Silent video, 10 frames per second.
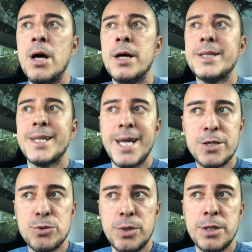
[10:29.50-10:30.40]
The
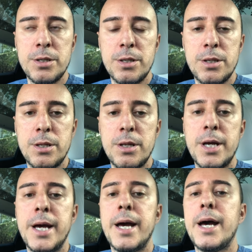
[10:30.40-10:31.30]
next one
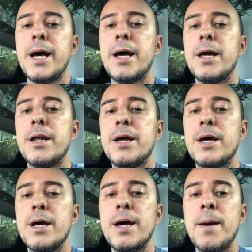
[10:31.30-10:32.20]
had
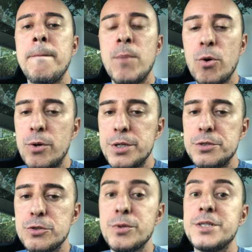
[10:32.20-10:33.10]
motor
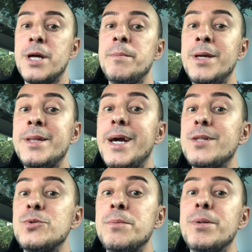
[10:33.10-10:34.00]
issues. What does that mean? They had
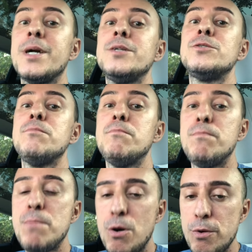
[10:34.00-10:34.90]
to replace
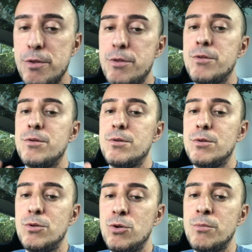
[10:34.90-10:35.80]
both
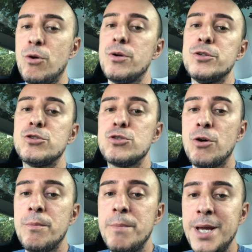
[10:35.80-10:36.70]
dual motors.
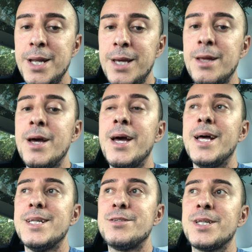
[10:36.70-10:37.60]
So meaning
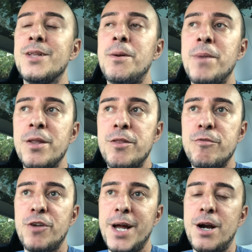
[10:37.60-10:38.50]
that took another month
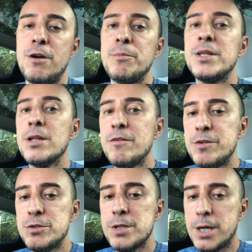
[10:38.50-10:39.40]
for that car to be
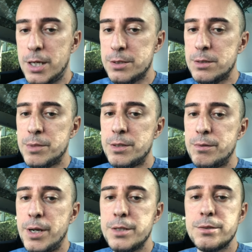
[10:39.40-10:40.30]
delivered to the customer,
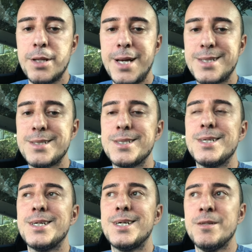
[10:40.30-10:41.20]
right? So that's
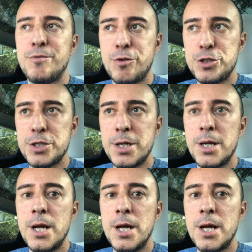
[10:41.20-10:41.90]
unfortunate.